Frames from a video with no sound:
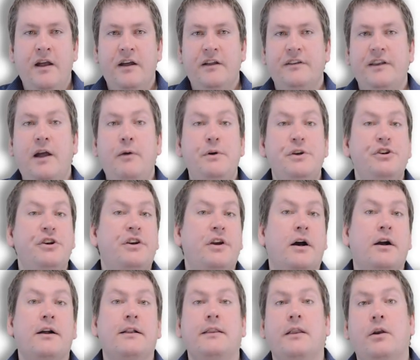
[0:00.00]
Now we should
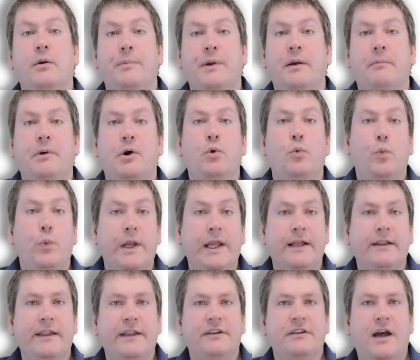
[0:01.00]
talk a little bit about
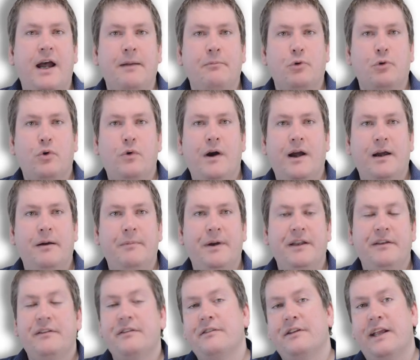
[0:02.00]
weekly time
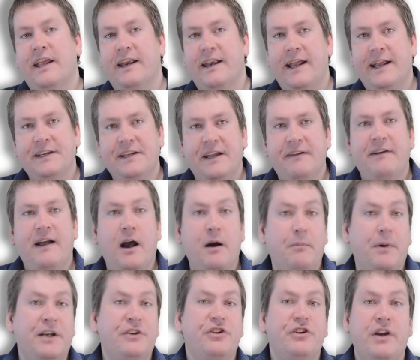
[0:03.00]
requirements to get an idea of how
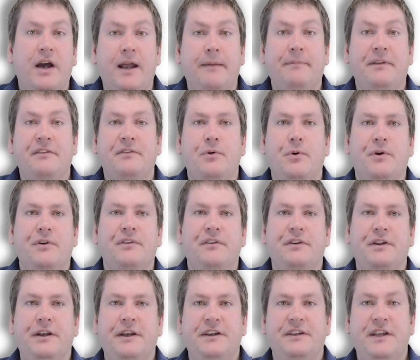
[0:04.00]
much time this course is
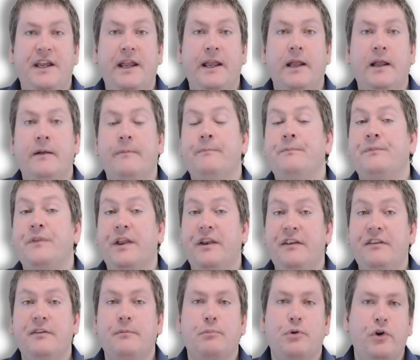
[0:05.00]
going to take. It
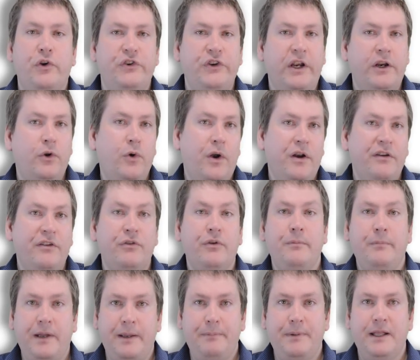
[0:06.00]
is a project course, so it
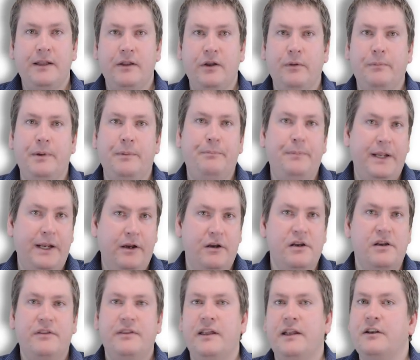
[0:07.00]
might be a little bit
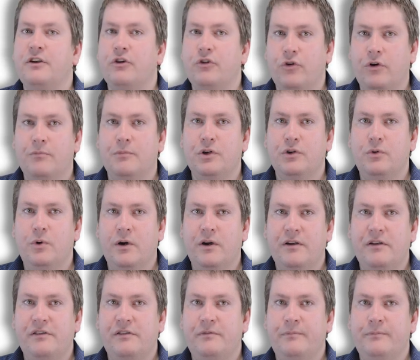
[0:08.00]
bigger than your normal
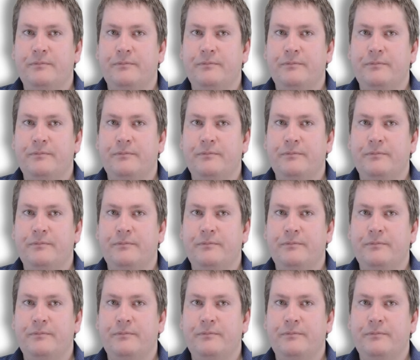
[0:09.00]
course.